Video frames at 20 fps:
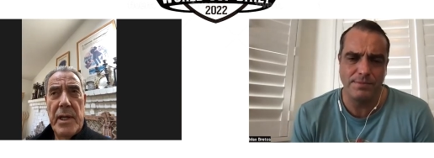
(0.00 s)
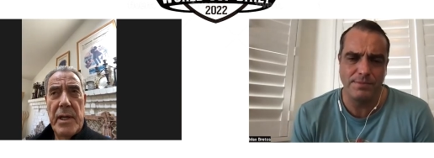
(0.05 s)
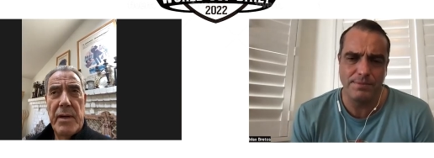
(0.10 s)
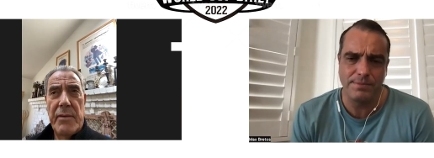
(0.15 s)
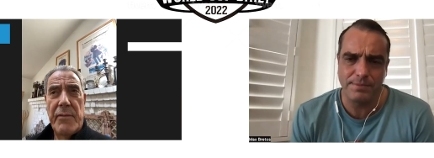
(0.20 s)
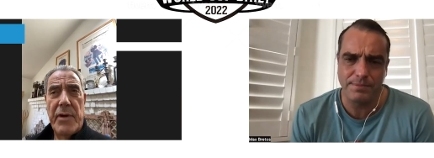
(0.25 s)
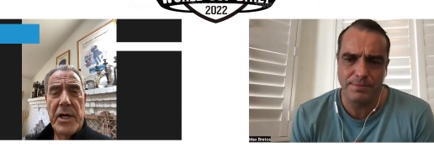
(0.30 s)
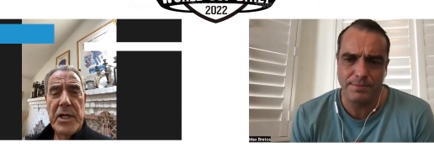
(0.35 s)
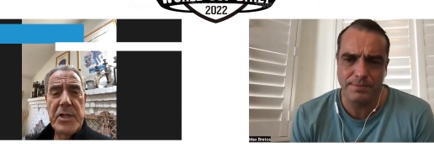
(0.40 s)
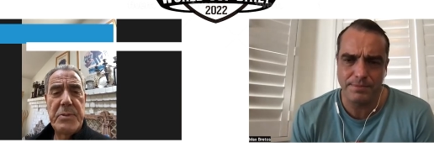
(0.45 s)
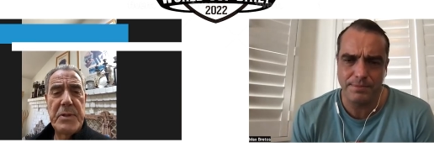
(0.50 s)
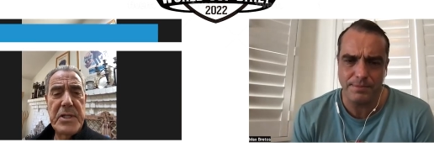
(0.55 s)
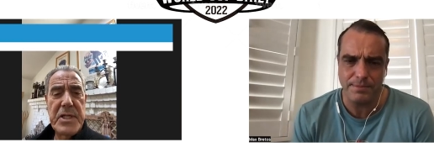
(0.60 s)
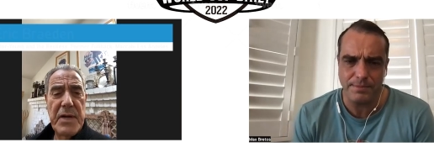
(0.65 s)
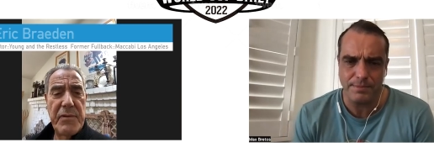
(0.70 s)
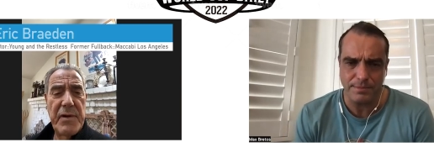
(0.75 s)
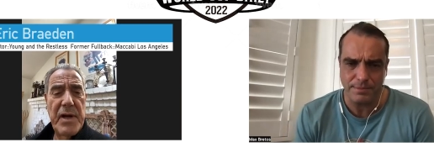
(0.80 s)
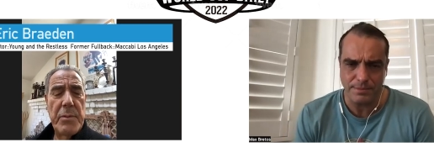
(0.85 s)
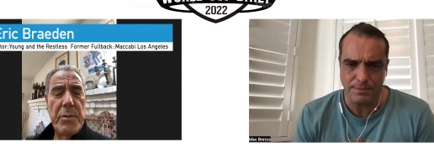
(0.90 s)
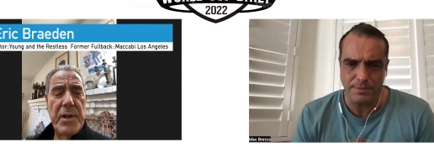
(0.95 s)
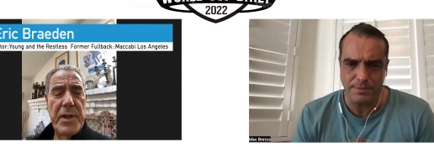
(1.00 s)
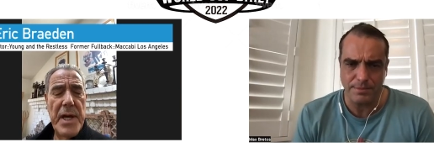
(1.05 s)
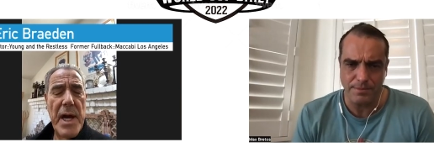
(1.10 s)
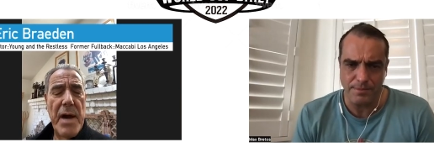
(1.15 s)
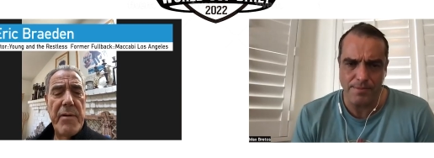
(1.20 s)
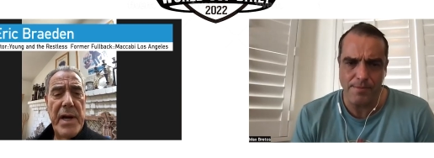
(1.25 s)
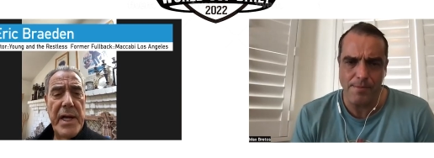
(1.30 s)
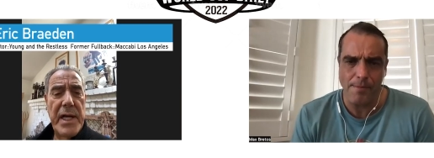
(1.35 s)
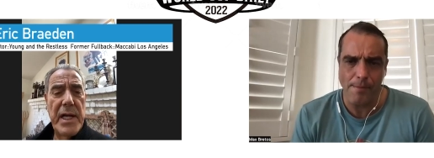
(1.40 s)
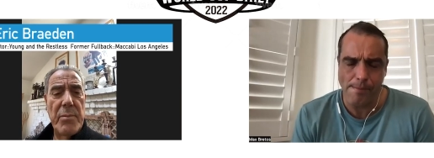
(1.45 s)
Speaker 1: very specifically with the
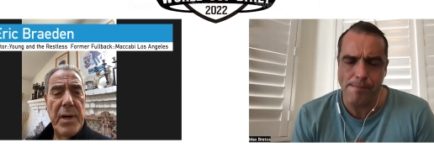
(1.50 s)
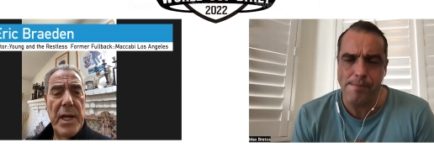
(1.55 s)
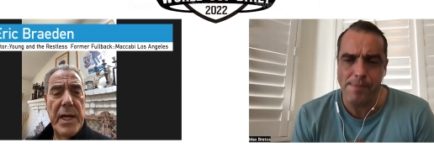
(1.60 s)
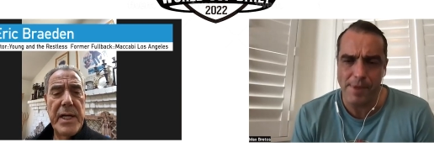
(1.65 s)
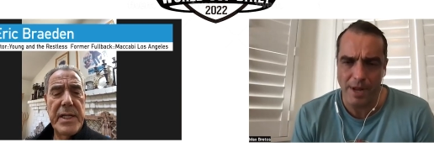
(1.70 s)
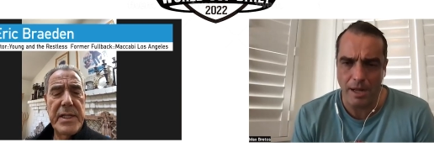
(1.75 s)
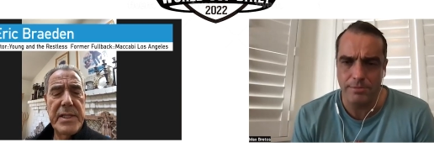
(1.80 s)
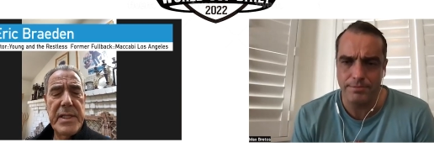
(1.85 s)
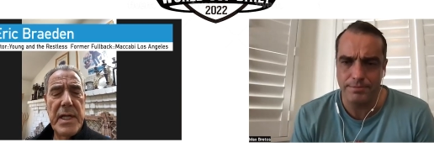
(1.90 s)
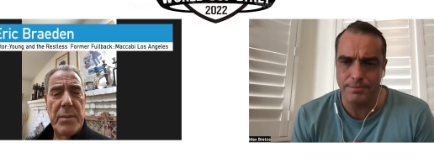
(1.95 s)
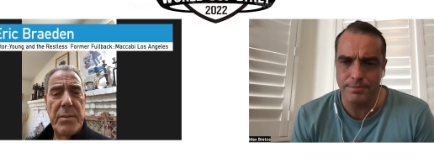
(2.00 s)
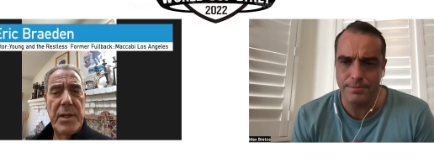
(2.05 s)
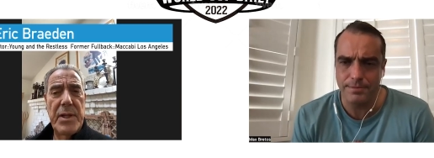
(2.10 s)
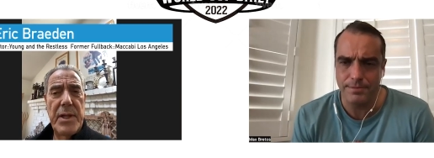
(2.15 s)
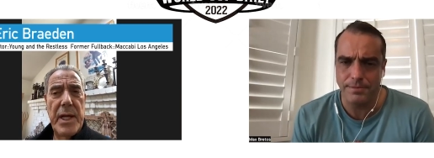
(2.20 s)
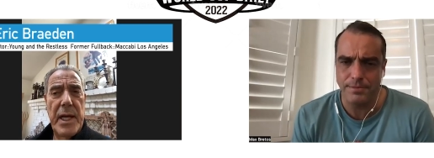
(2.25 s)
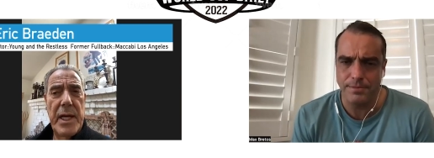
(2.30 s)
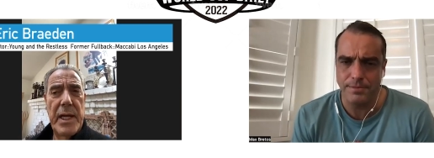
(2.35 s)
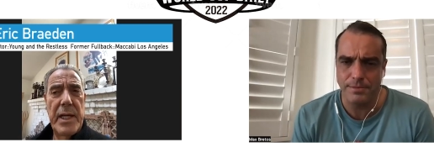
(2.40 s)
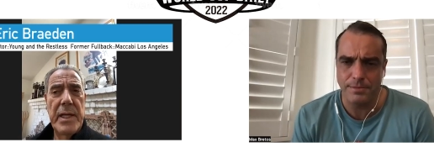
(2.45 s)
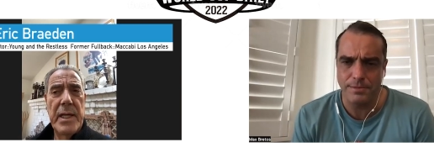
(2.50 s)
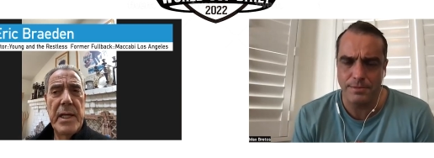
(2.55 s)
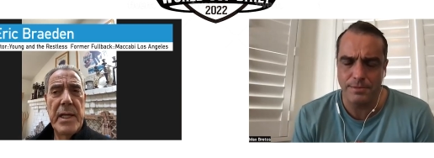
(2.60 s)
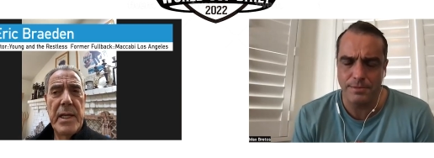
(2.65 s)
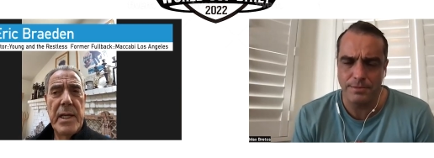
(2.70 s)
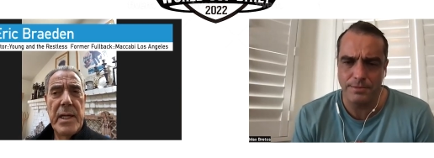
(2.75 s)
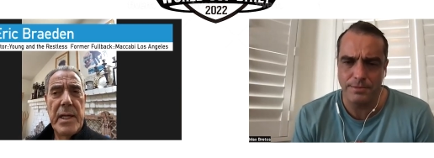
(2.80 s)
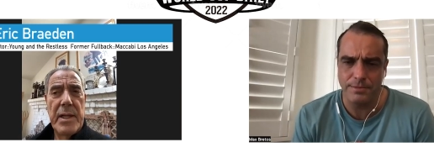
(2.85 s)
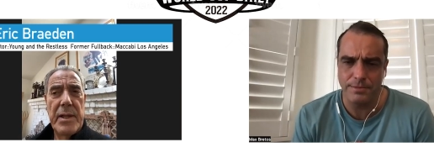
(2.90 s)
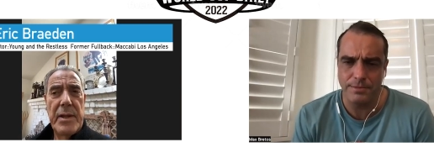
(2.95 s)
Iranian players. I mean, they
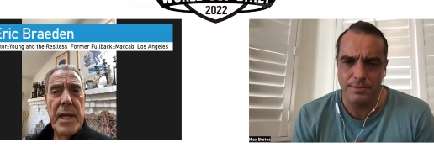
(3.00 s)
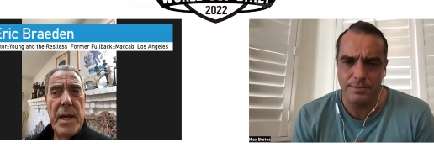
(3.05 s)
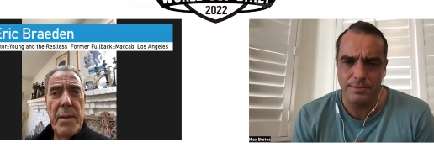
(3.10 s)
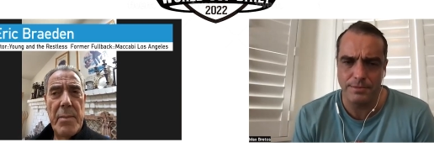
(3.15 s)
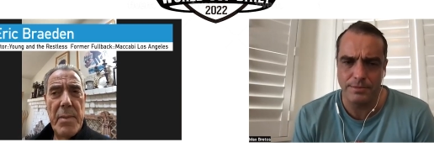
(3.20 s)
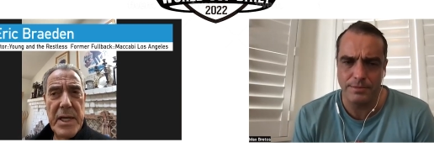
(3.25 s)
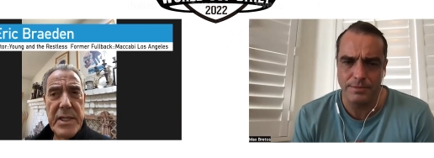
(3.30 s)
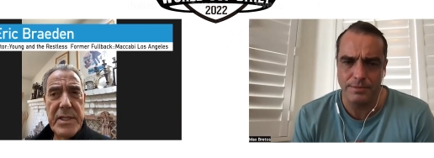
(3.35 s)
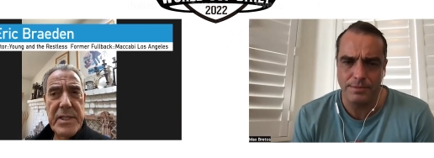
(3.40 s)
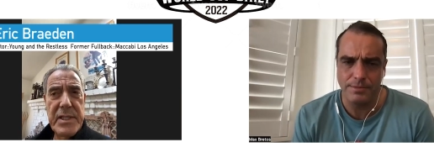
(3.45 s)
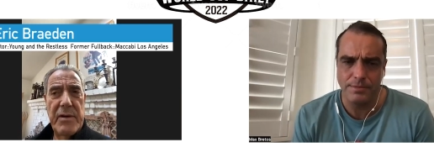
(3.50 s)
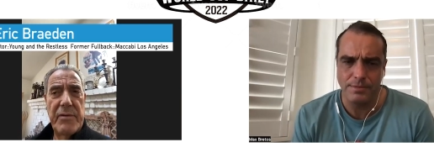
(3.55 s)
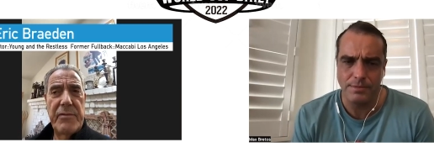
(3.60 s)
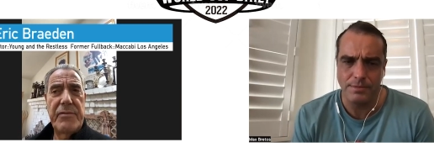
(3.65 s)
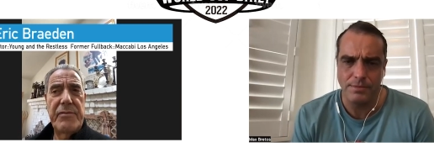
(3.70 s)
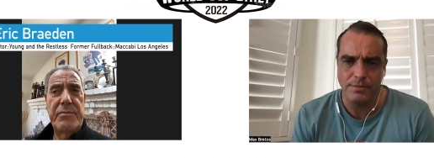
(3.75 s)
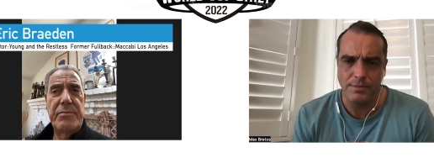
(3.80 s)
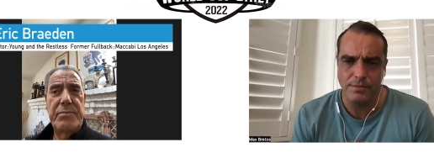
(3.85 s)
they must have